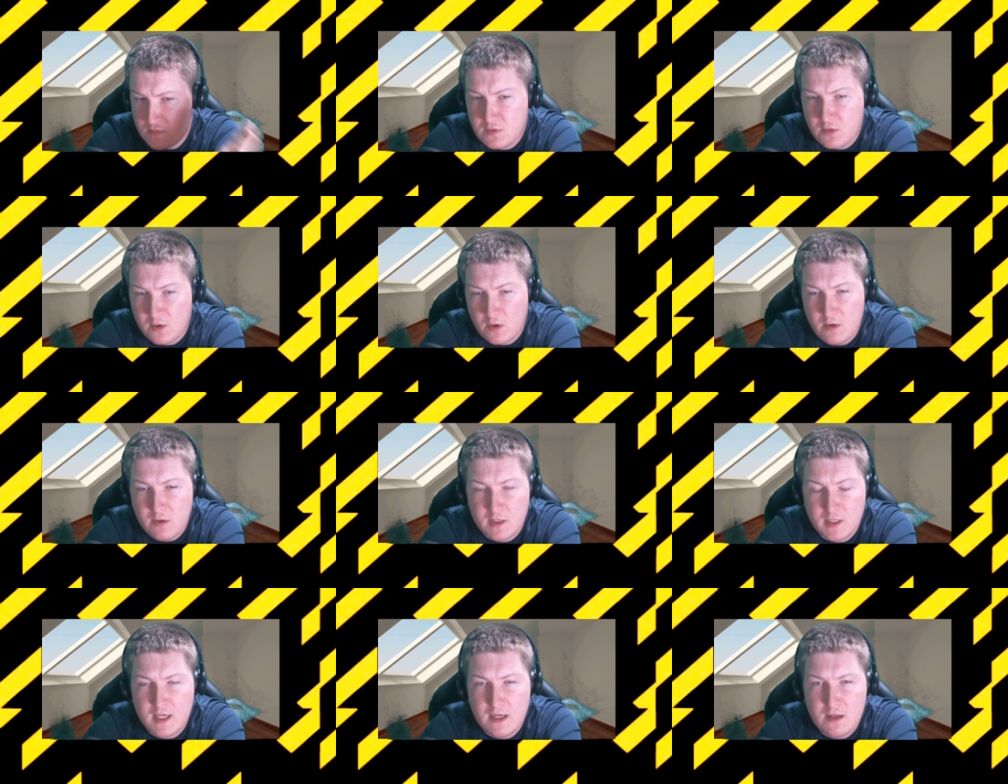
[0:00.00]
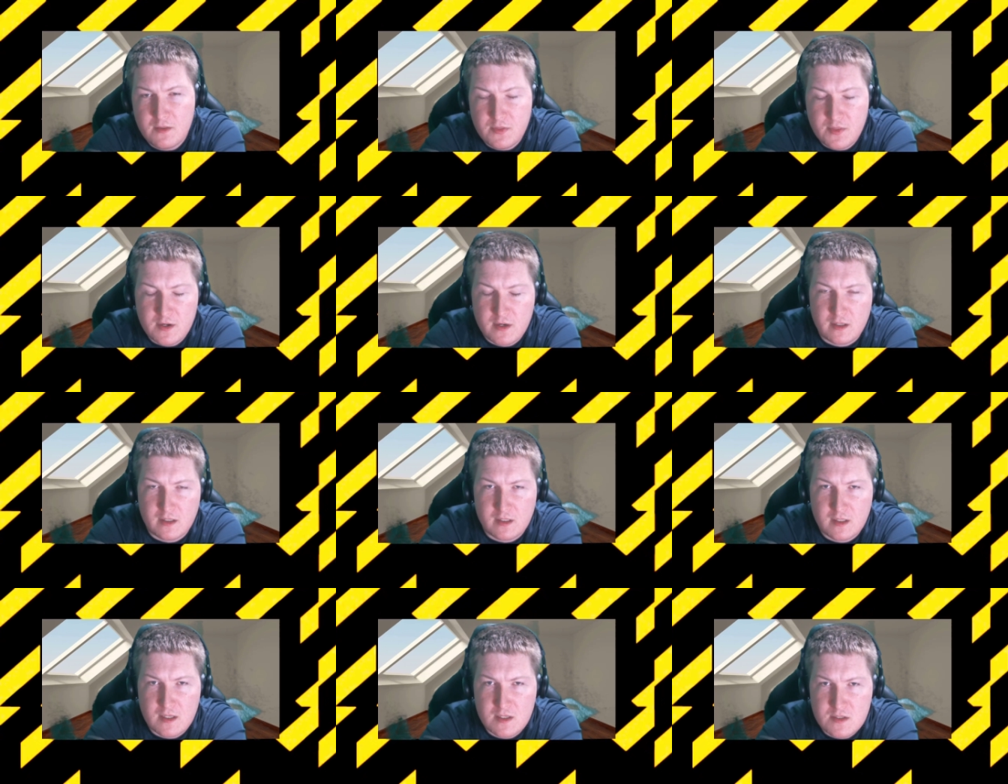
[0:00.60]
throwing it out there
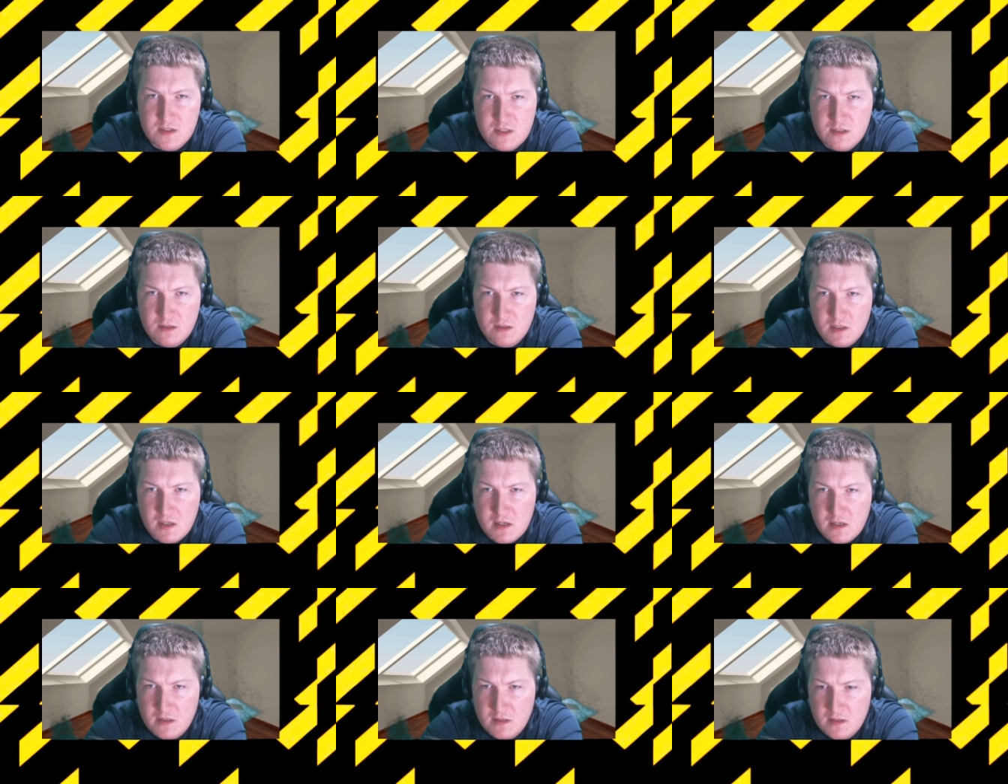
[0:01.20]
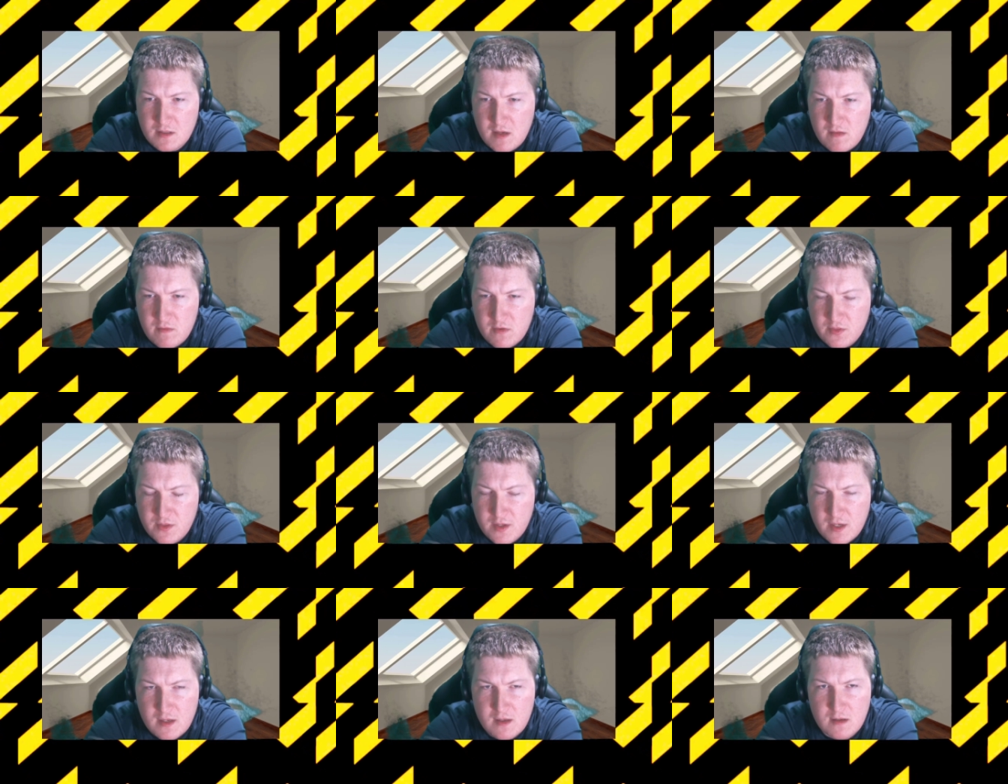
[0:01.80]
in case you ever
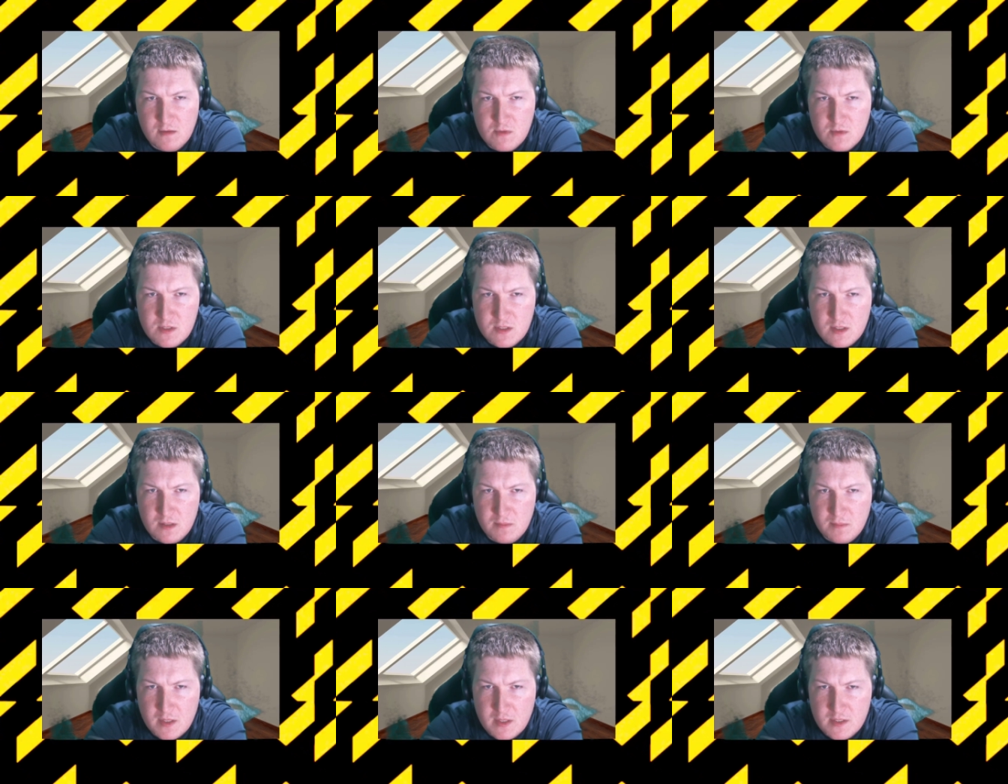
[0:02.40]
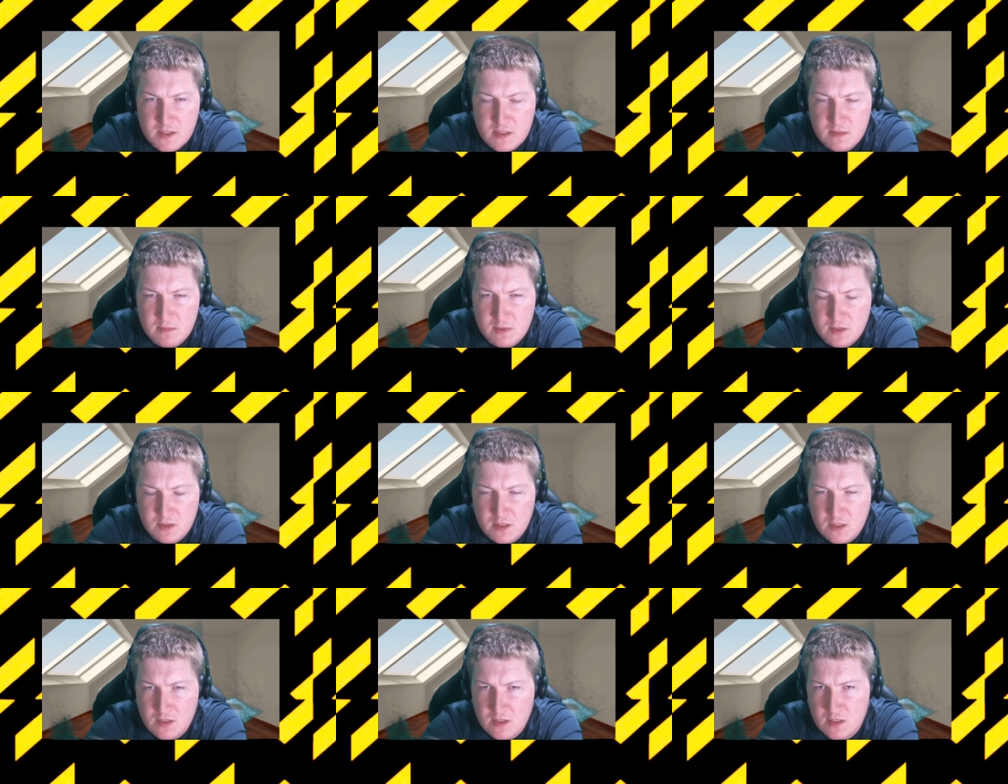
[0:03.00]
thought it was a
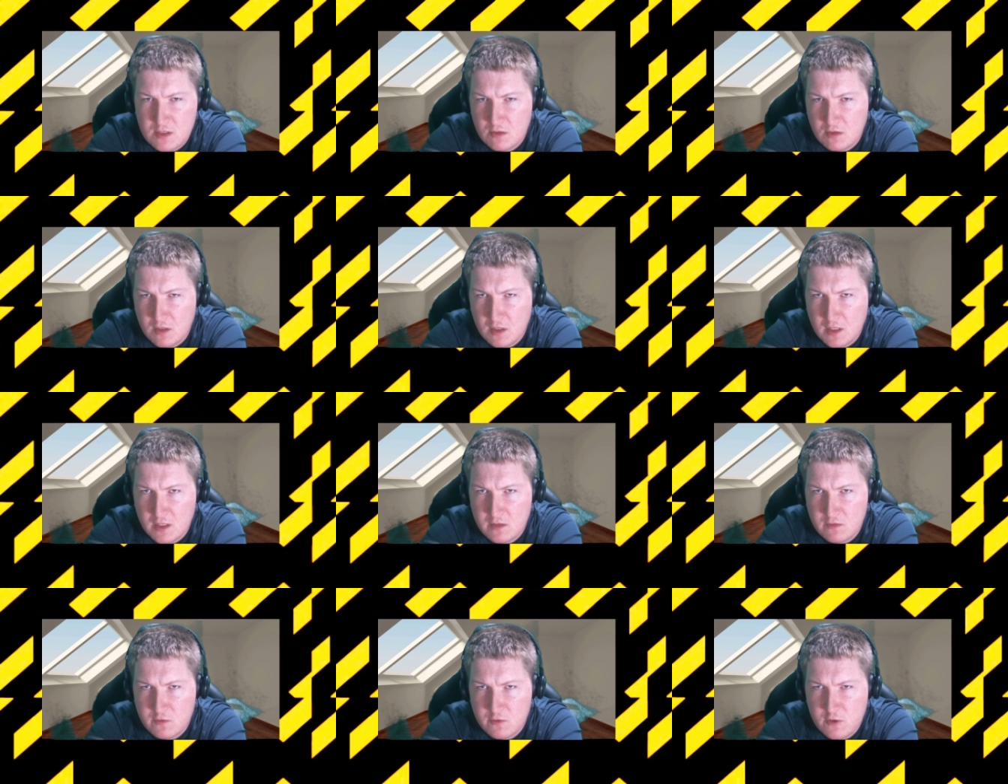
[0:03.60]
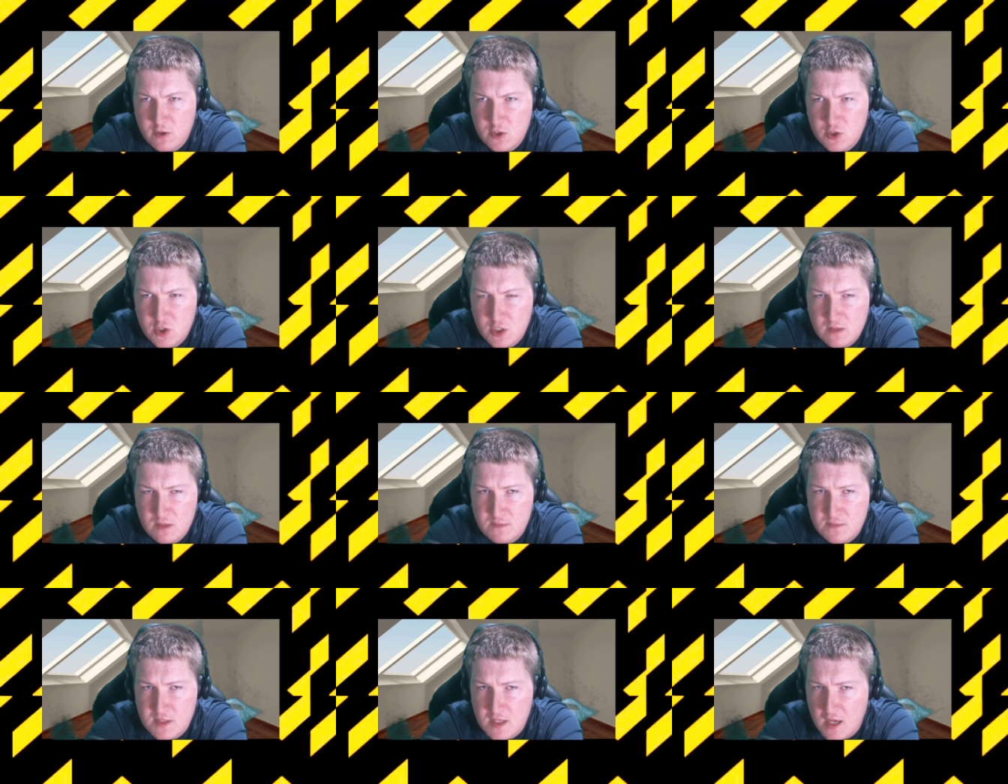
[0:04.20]
possibility that you could get free
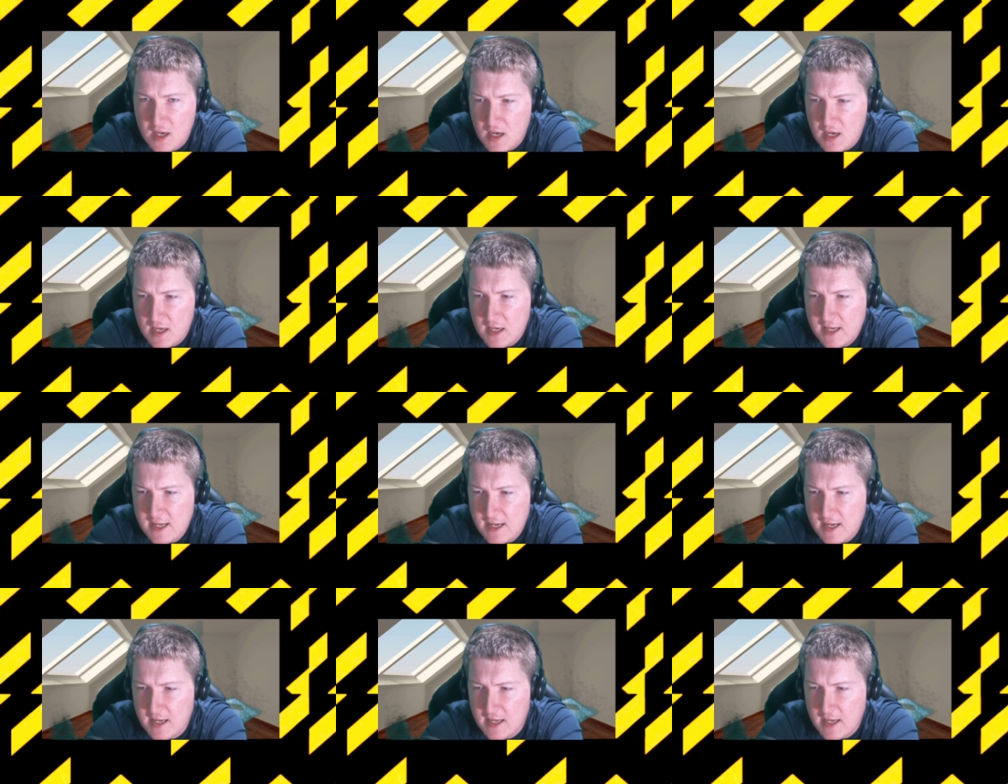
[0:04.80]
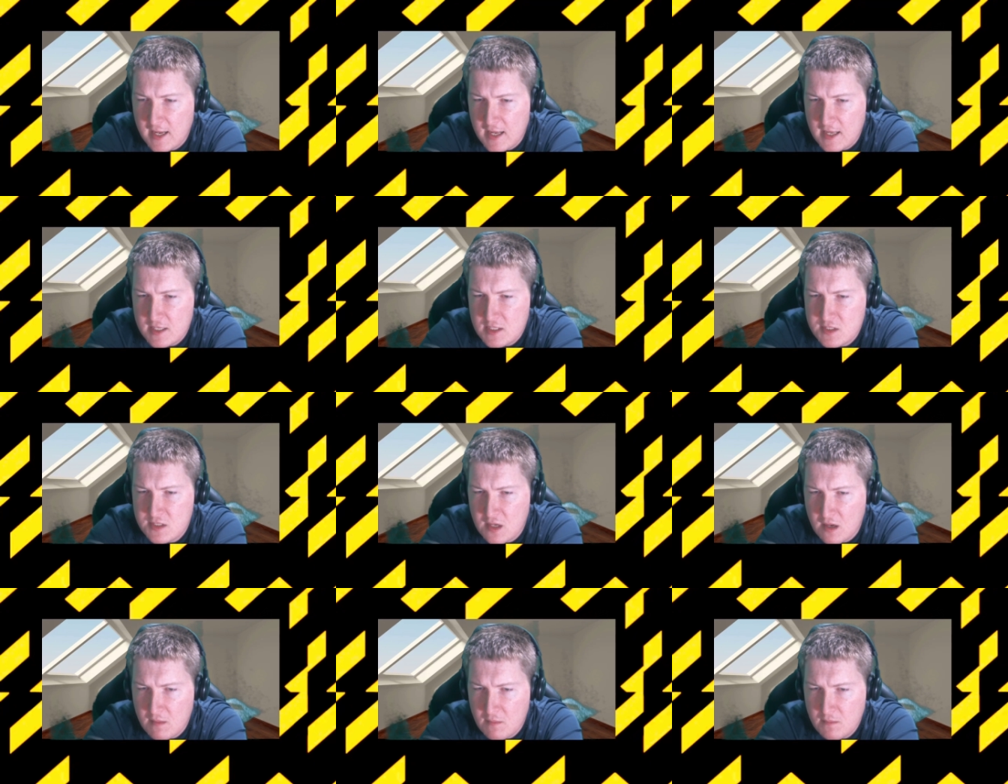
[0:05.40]
gems. Yeah,
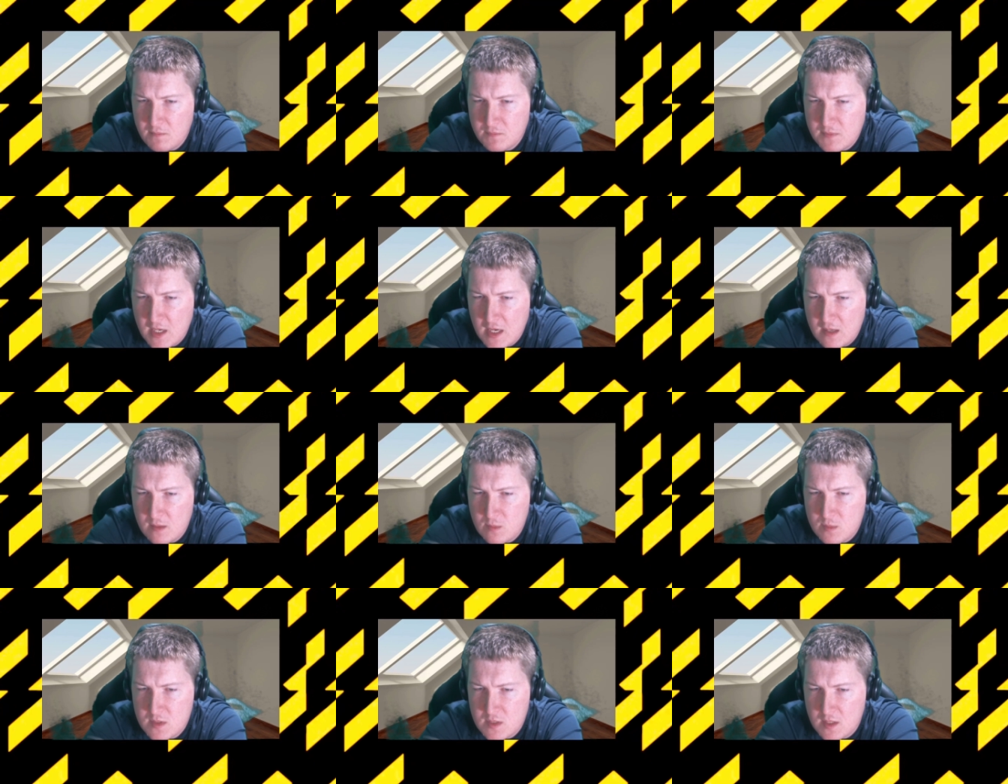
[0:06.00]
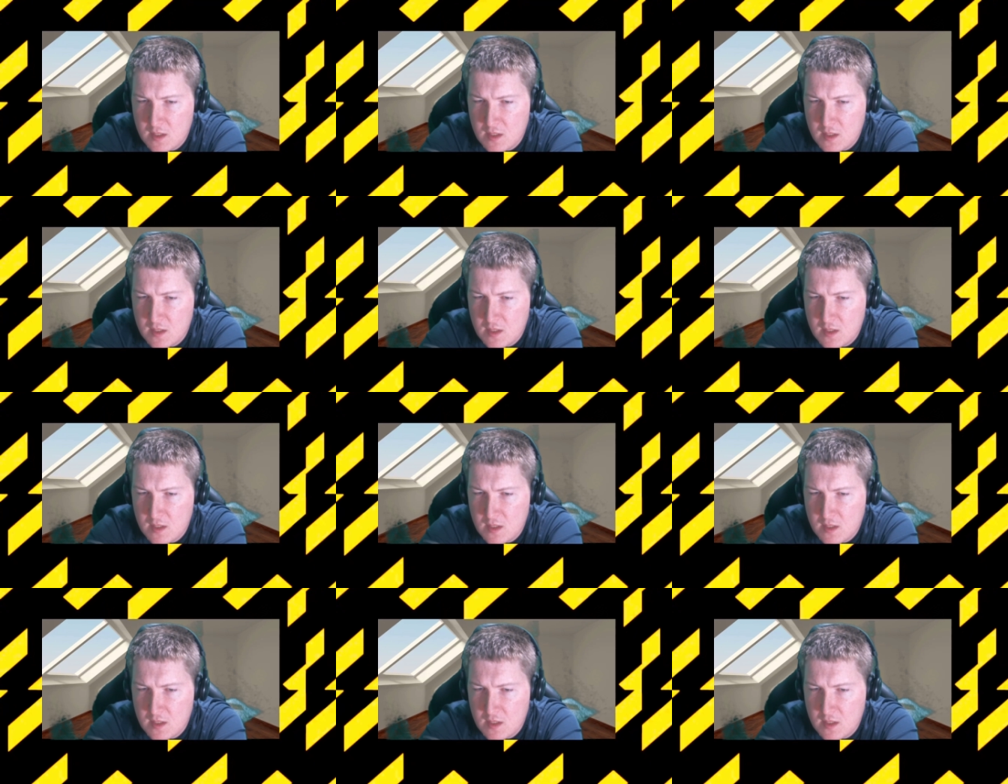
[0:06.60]
sometimes